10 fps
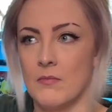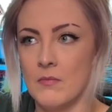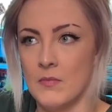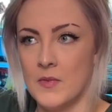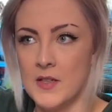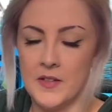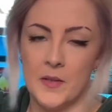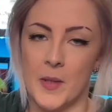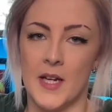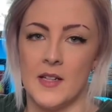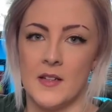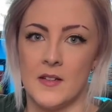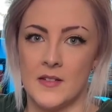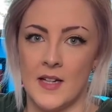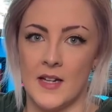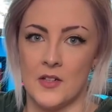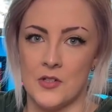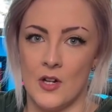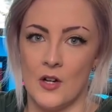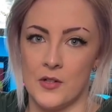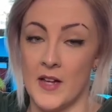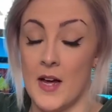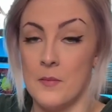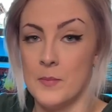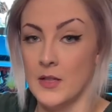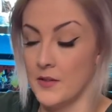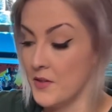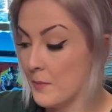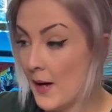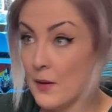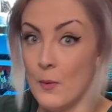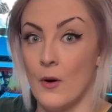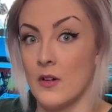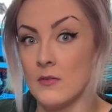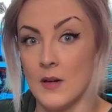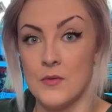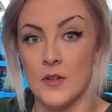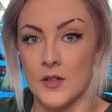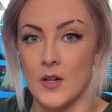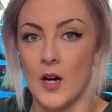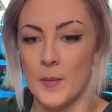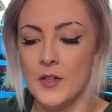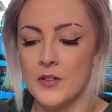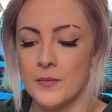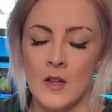dissipates the static charge that I'm building up by walking around on the carpet.